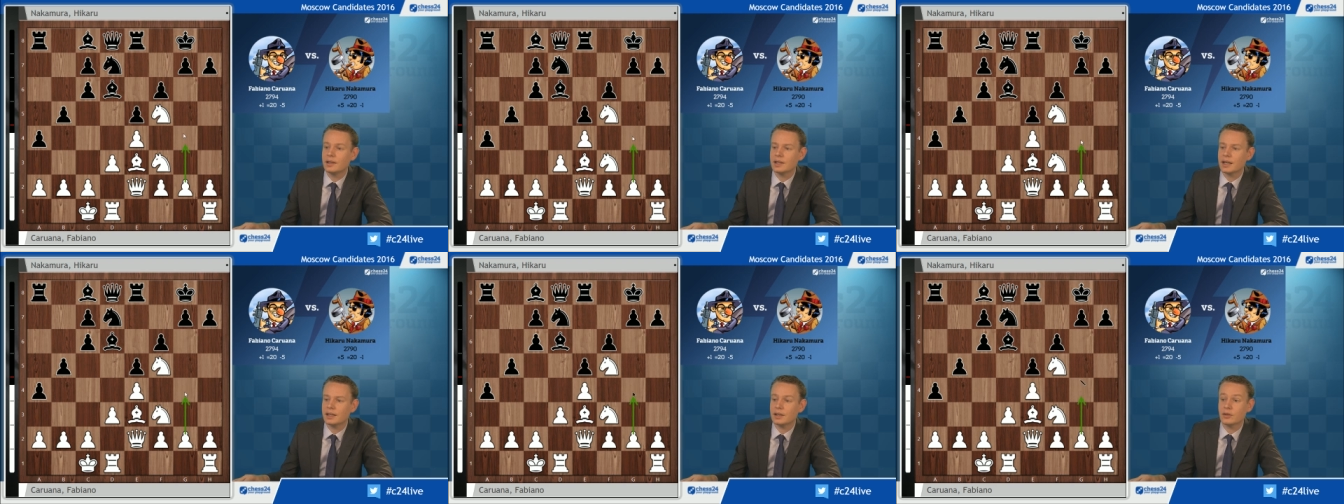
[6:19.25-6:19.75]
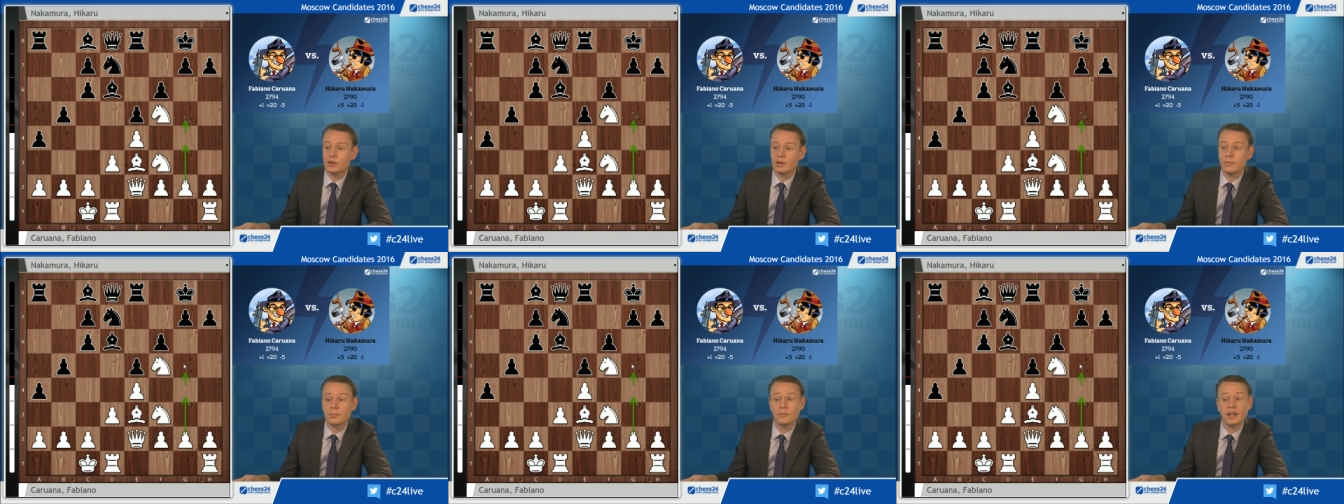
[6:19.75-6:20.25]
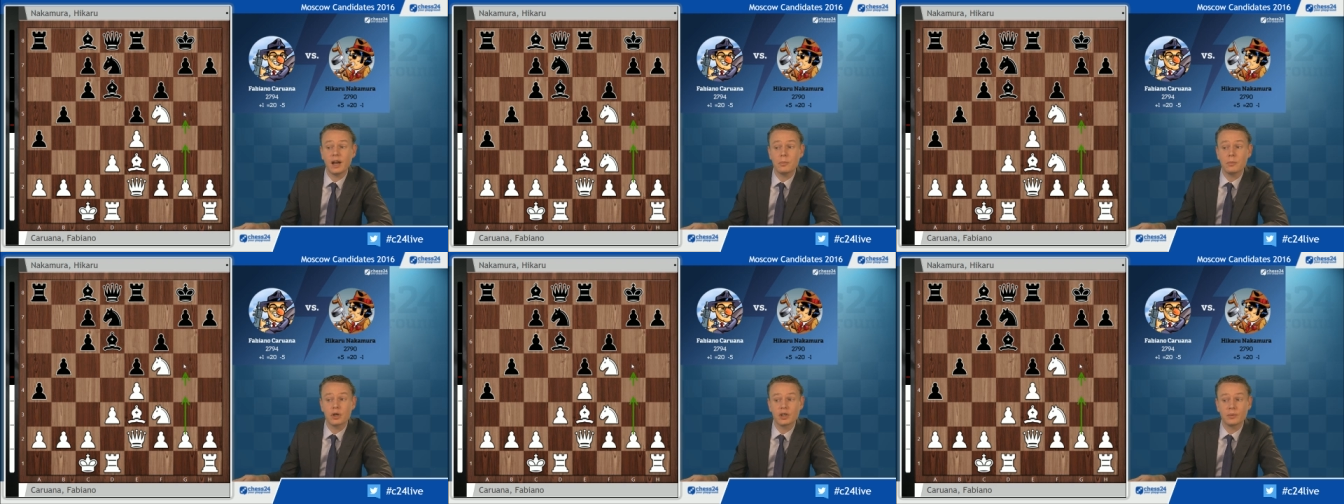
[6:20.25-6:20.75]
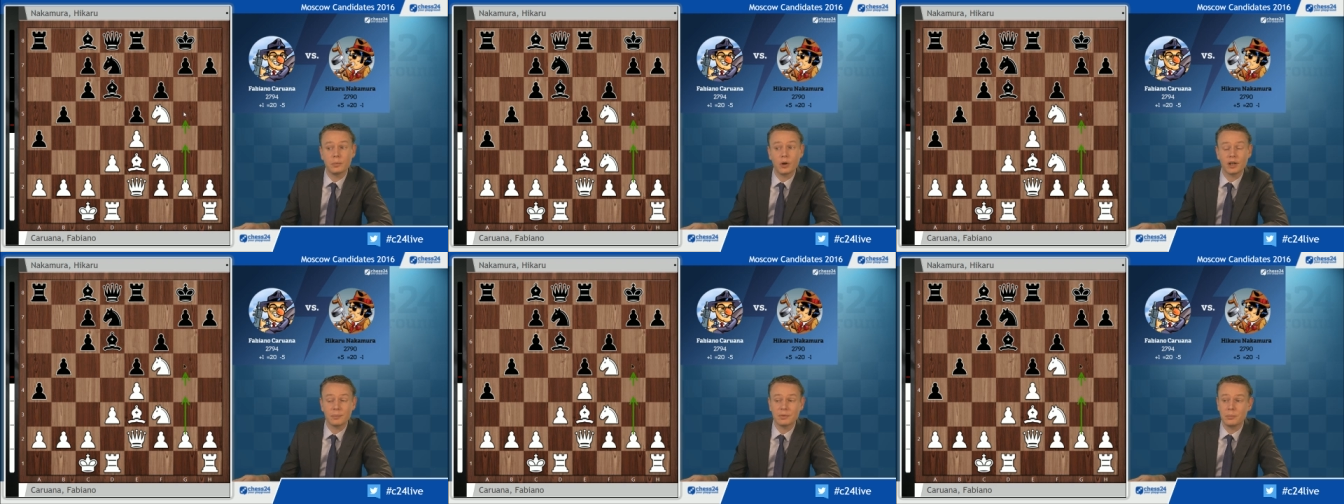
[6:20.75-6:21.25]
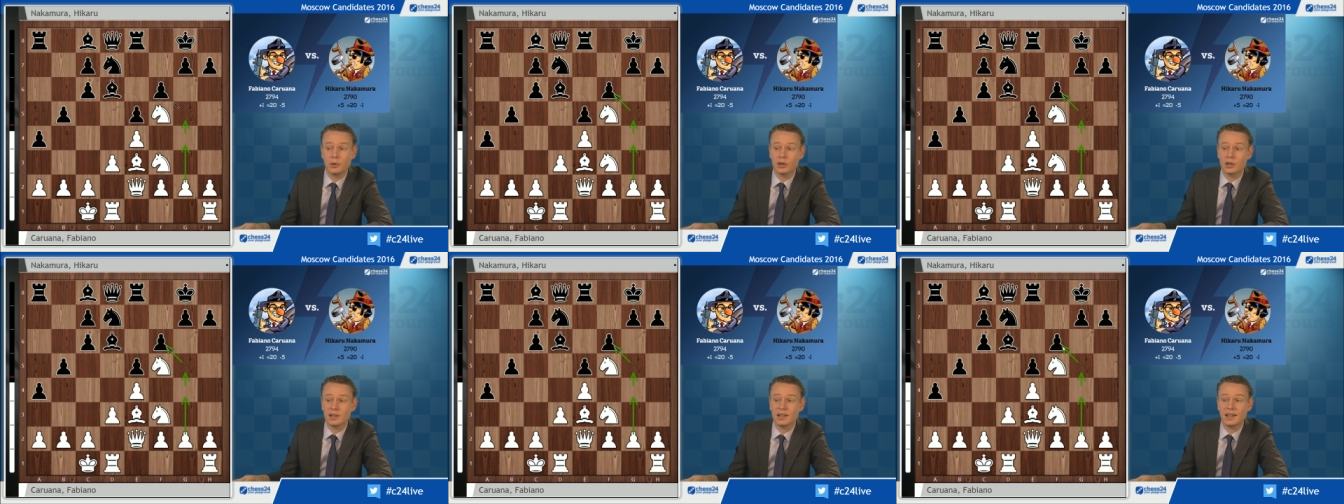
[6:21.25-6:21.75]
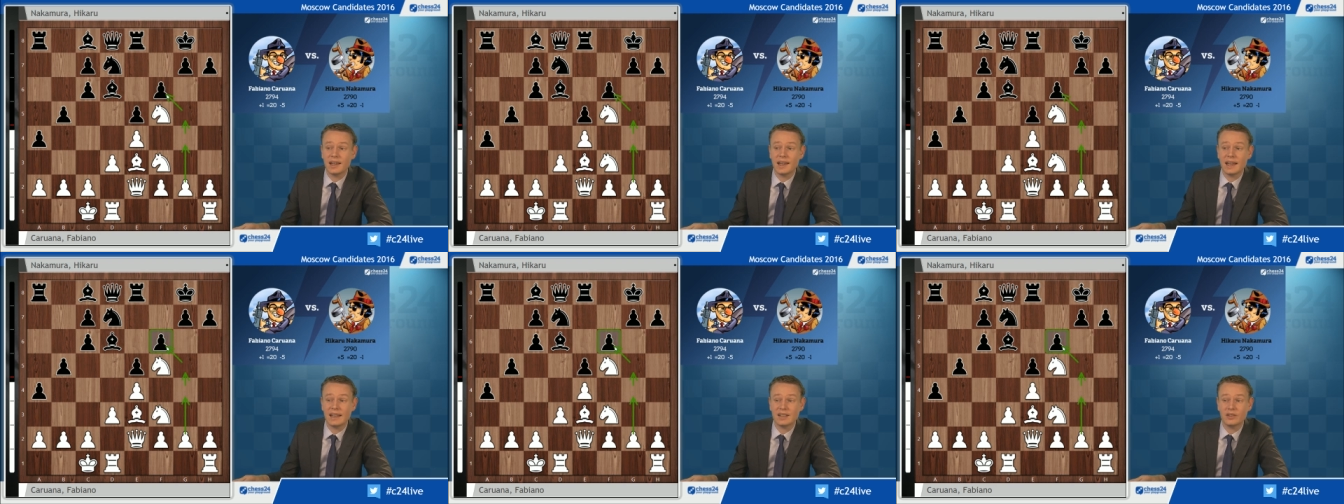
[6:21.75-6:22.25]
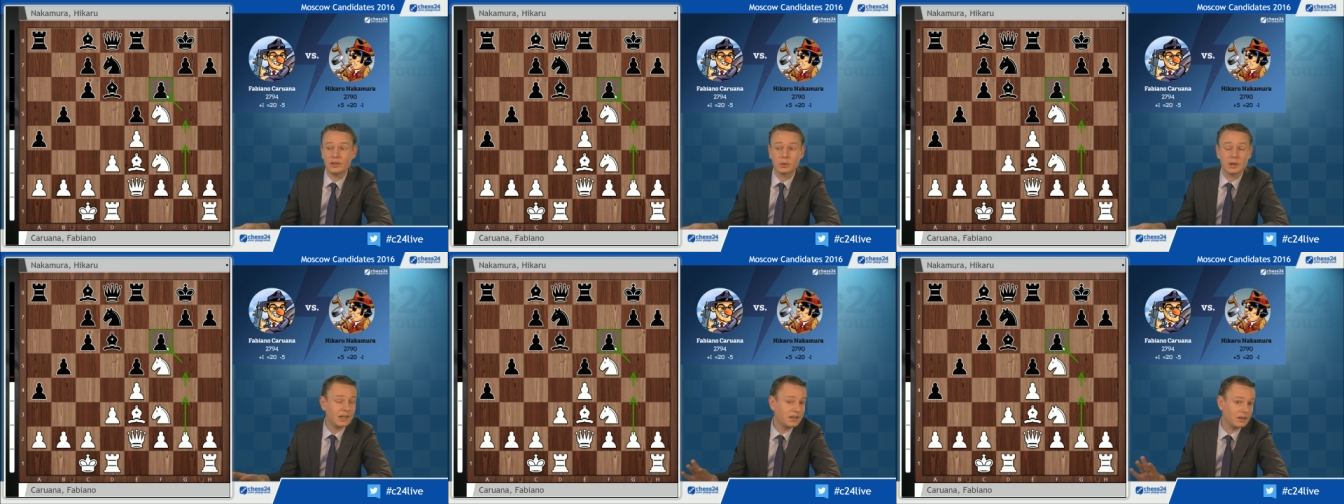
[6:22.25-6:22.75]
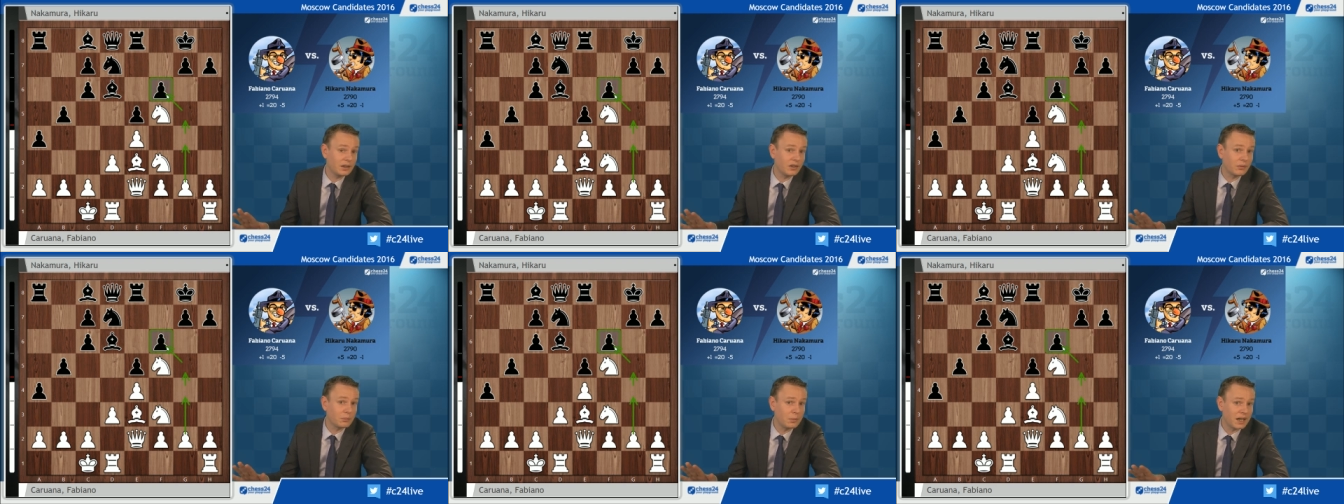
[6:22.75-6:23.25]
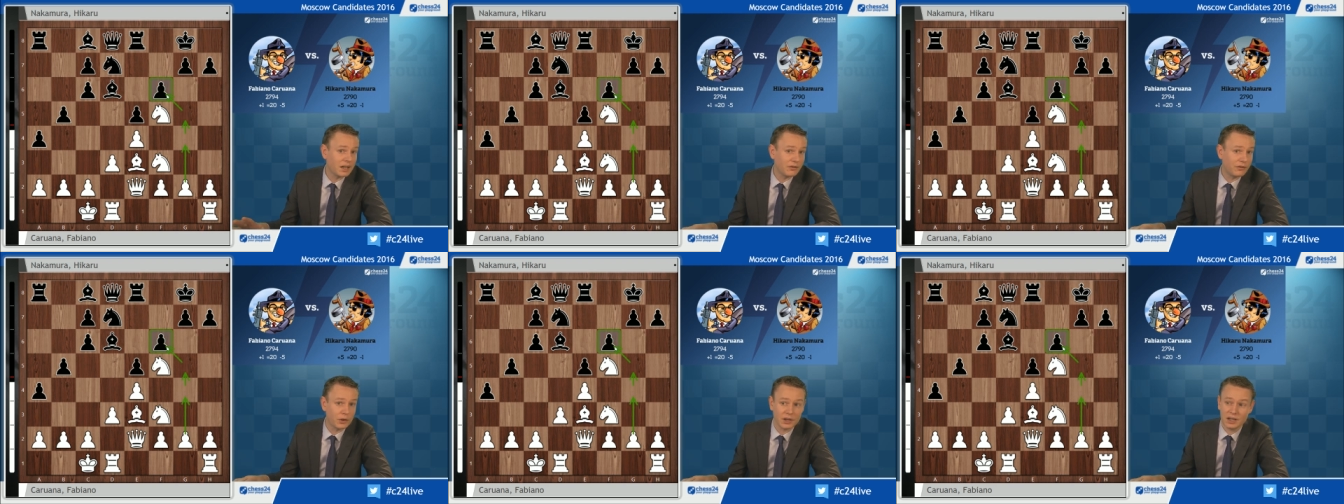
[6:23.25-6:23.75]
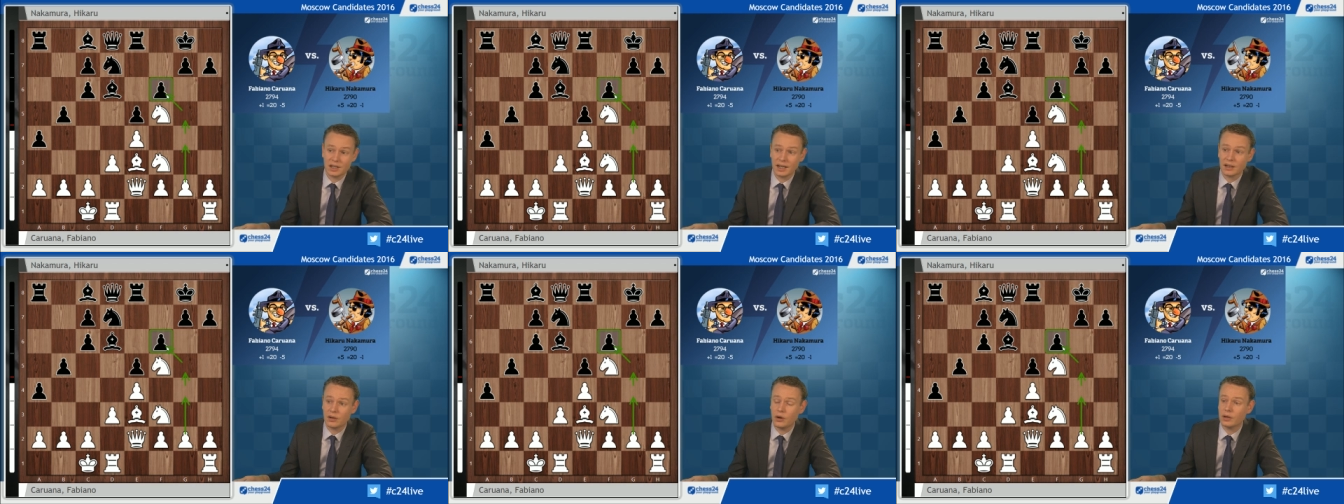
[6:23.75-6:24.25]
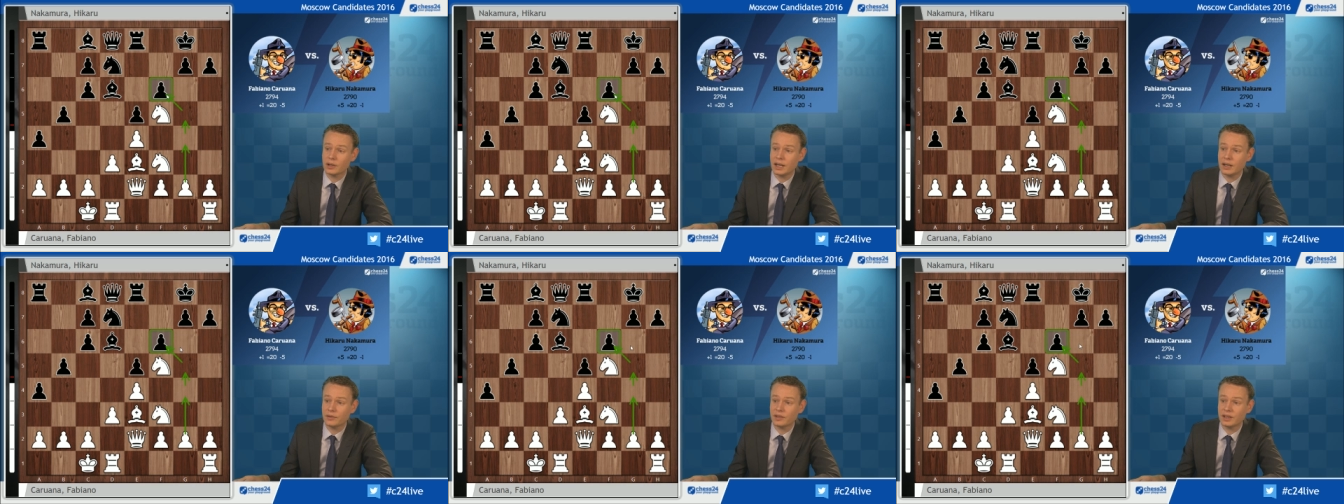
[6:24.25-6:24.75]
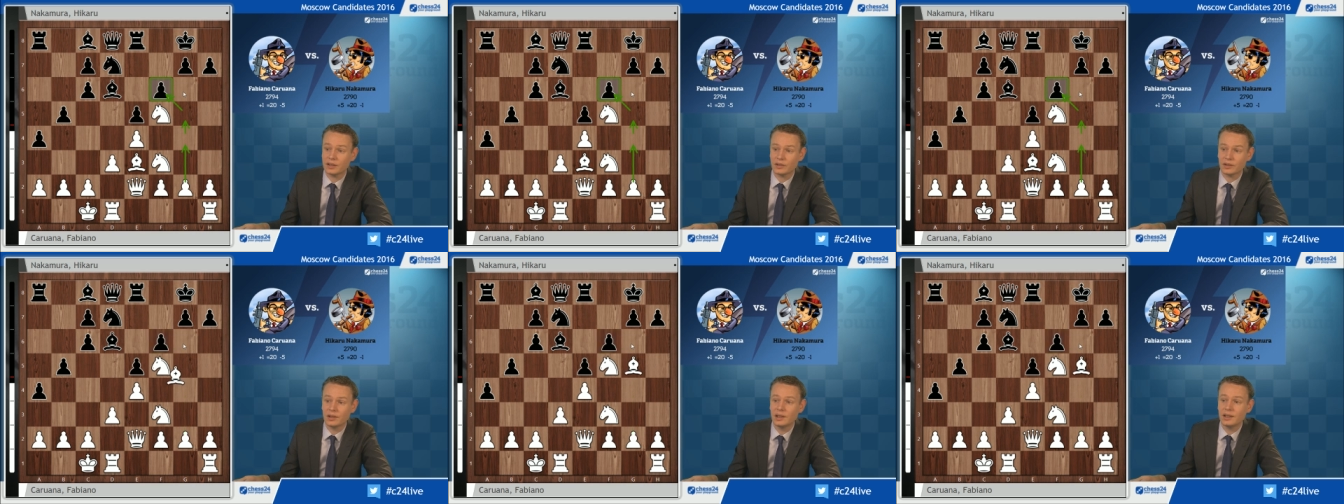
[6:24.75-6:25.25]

tending to now push his pawn up the board, and he's created this mark for an attack on f6.